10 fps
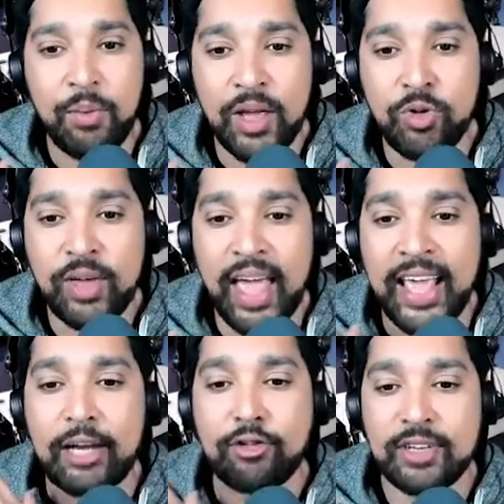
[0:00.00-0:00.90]
where you get
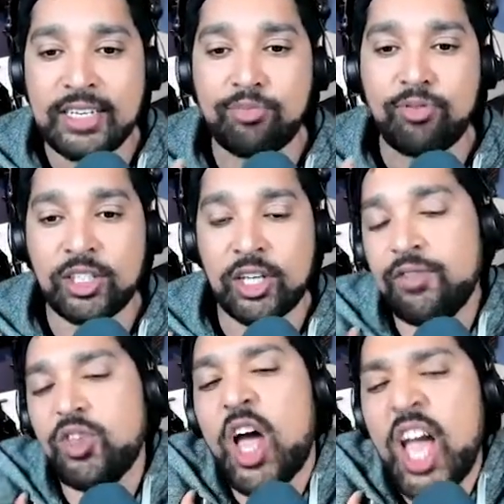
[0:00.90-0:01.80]
increased pressure.
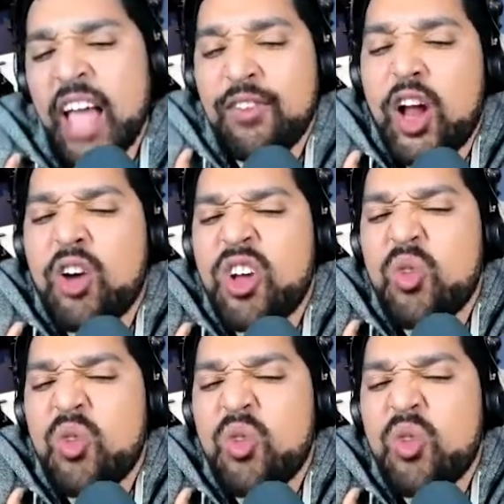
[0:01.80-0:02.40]
If you don't know